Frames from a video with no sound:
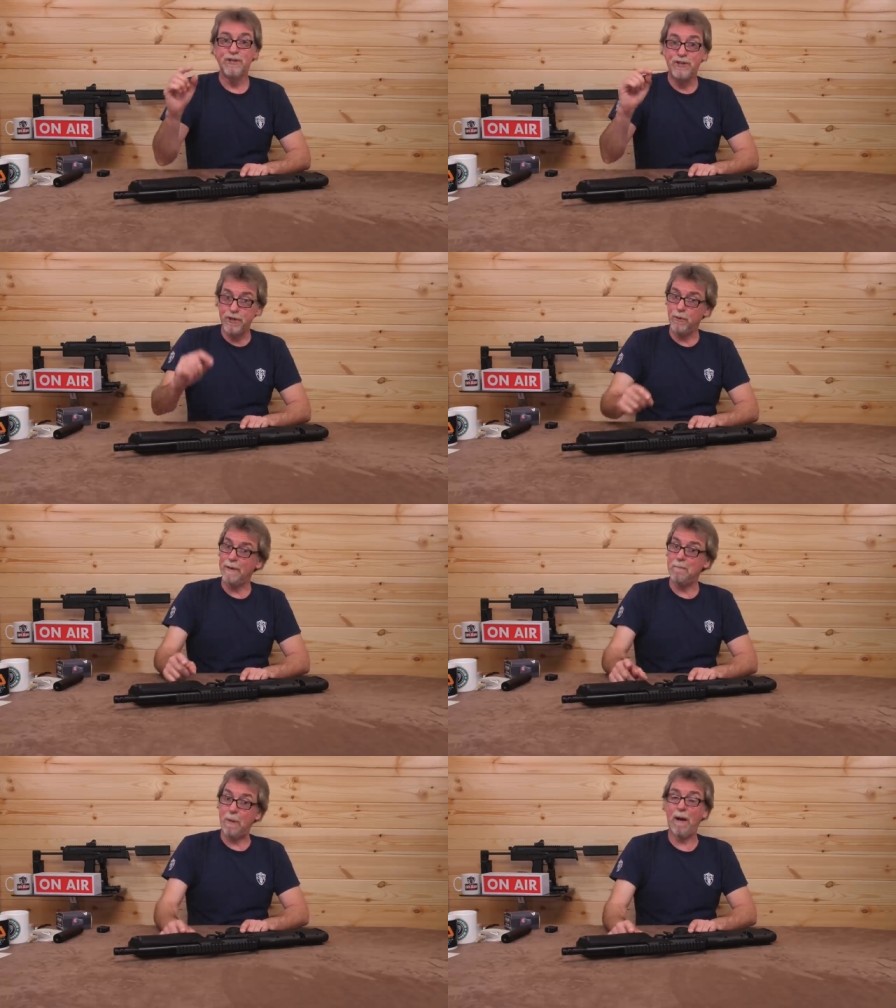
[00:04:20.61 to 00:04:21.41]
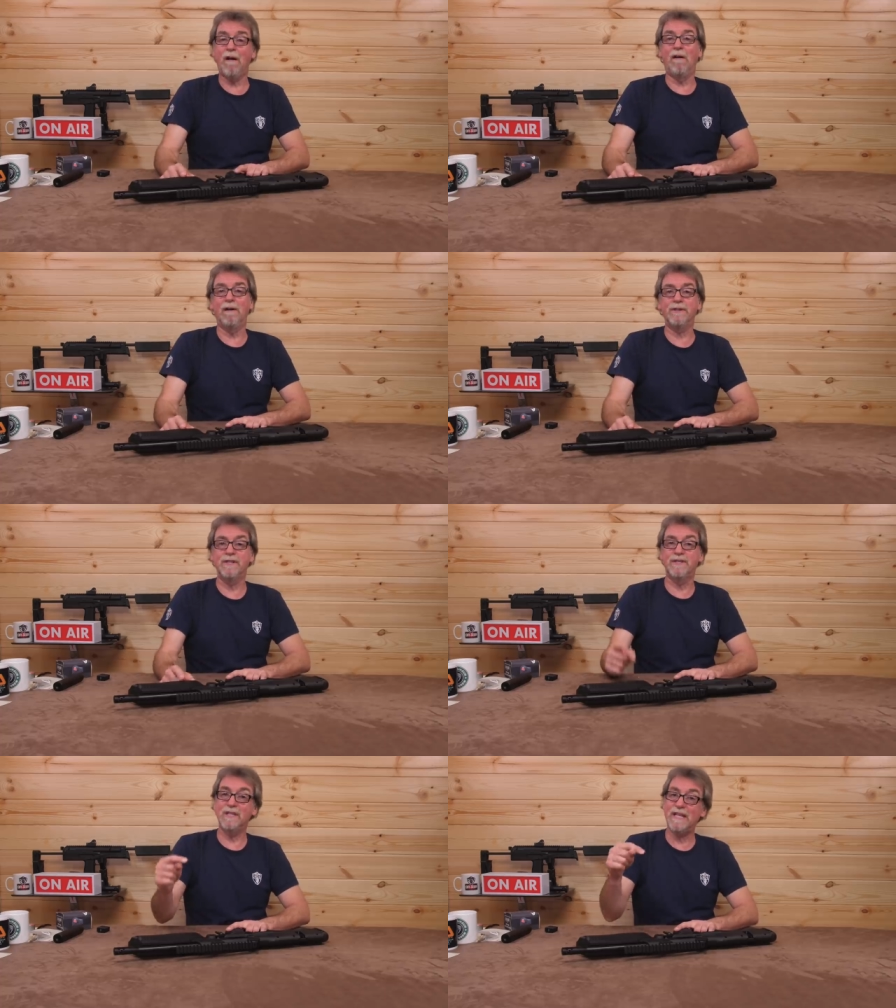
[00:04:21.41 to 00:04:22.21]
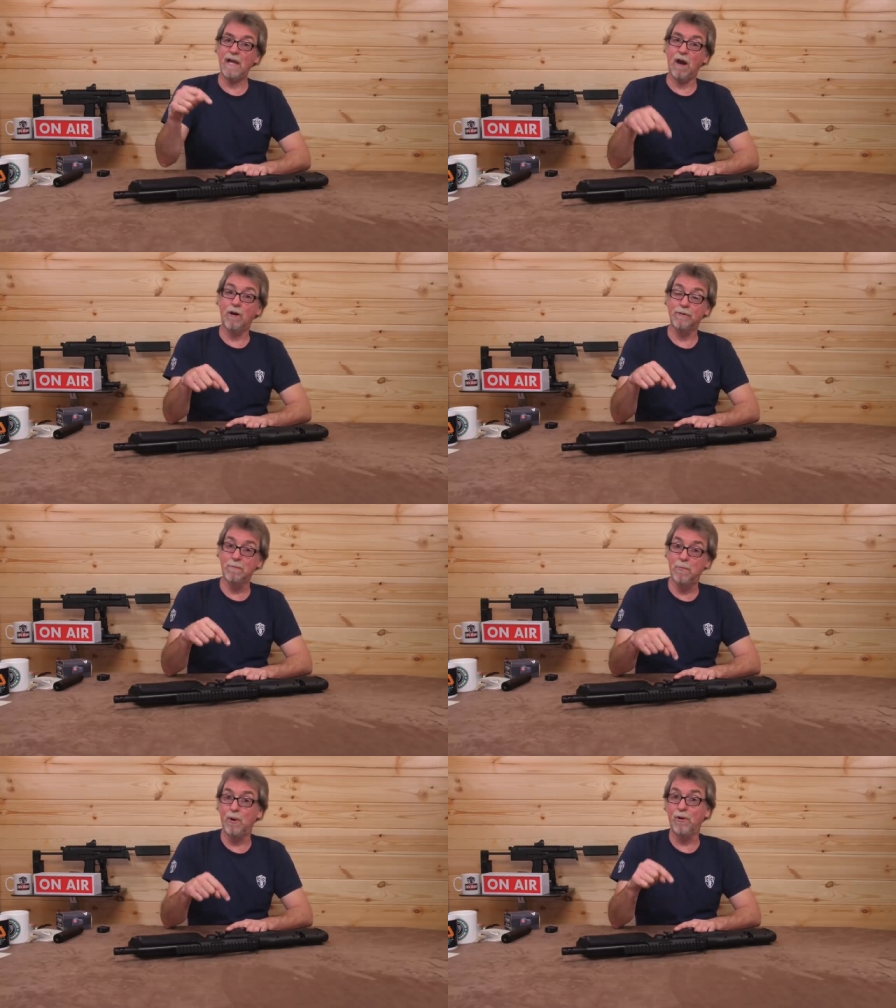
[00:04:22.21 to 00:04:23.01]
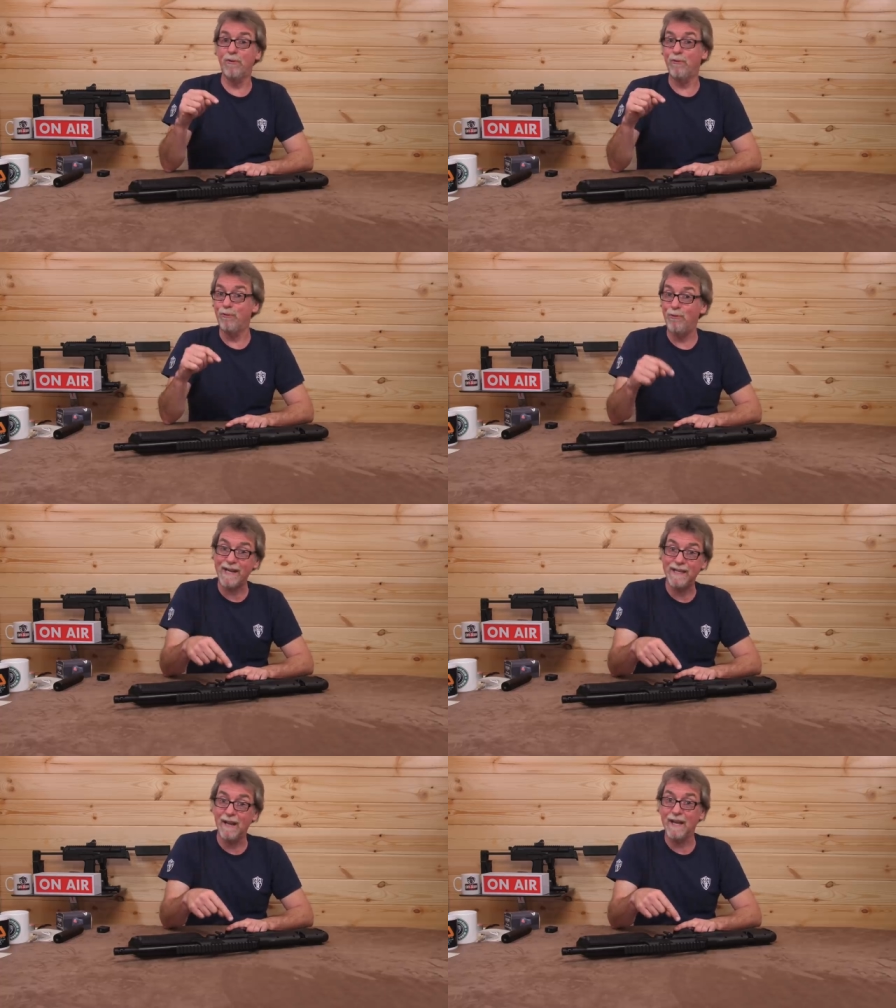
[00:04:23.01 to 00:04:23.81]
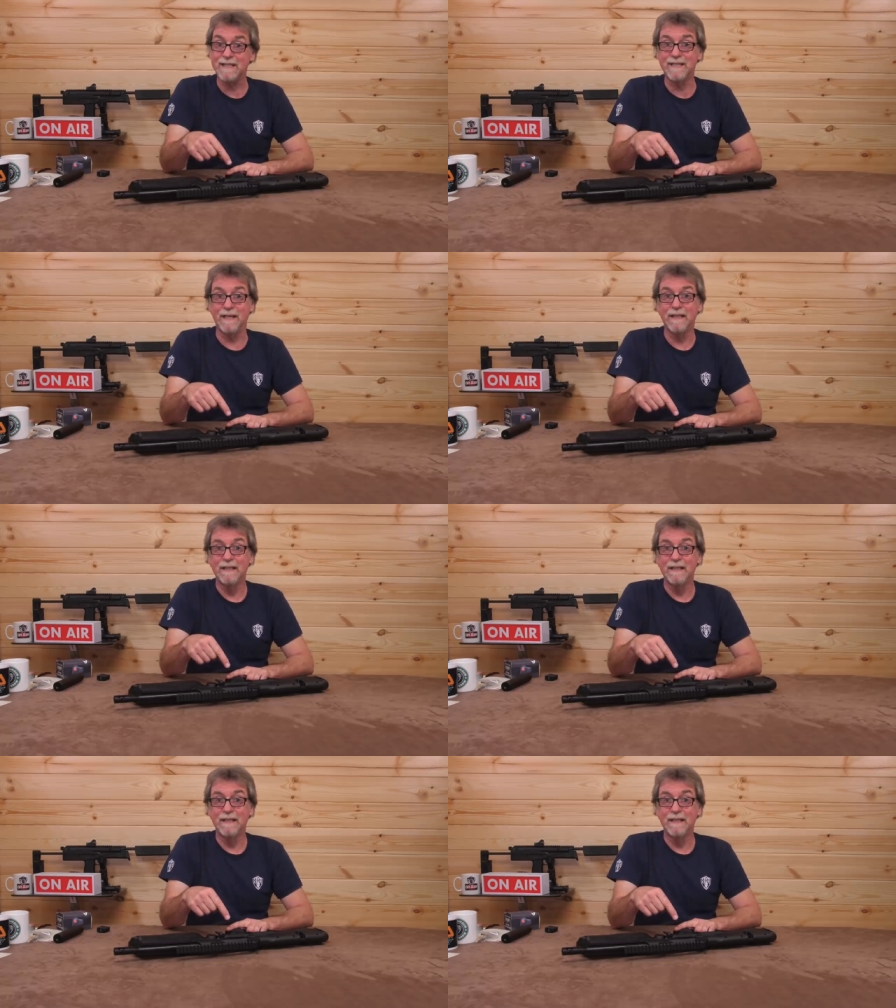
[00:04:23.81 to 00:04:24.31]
due in part to the onboard regulator.